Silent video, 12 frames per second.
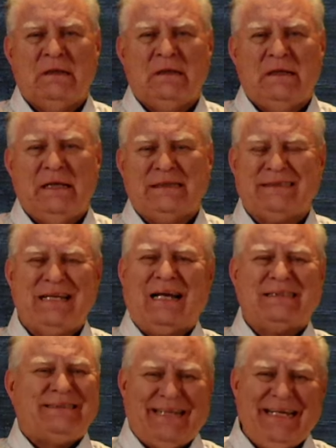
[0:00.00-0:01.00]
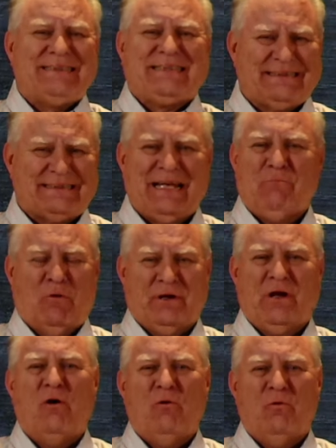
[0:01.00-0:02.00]
it's not Jesus they want to
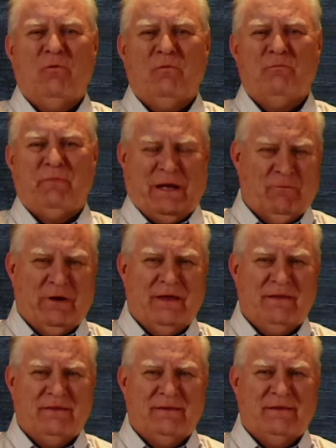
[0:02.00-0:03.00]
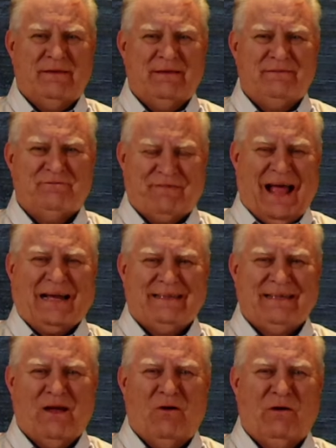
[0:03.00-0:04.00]
go be with. In
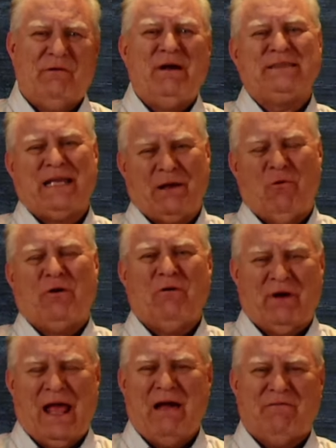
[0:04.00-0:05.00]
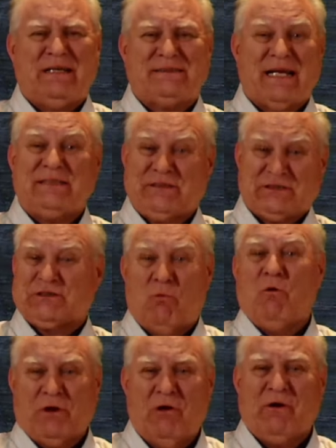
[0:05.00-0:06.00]
fact, the only reason they want to go to heaven is they just don't
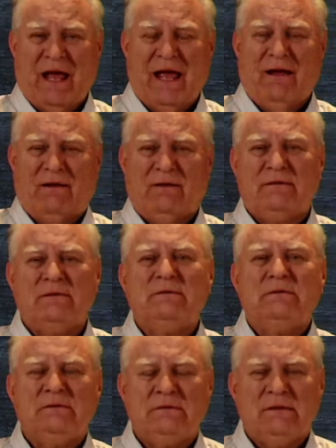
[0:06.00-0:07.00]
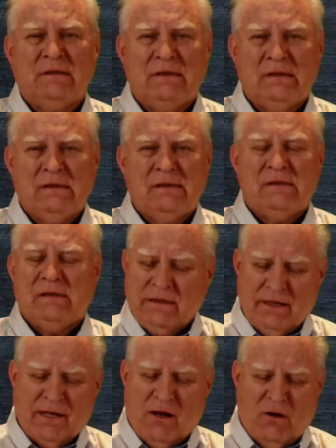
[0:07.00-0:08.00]
want to go to hell.
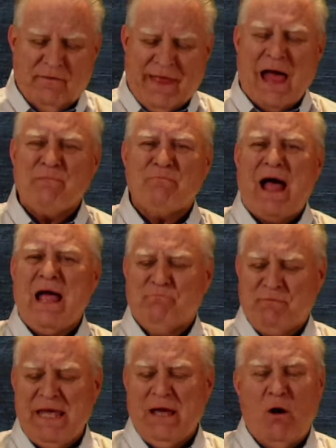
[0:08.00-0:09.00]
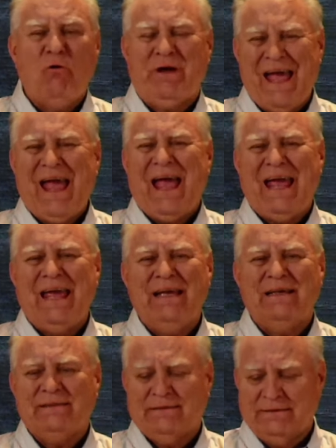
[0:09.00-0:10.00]
You know, that might be
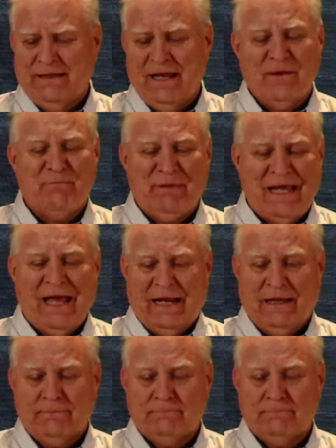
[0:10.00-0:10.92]
okay in the beginning.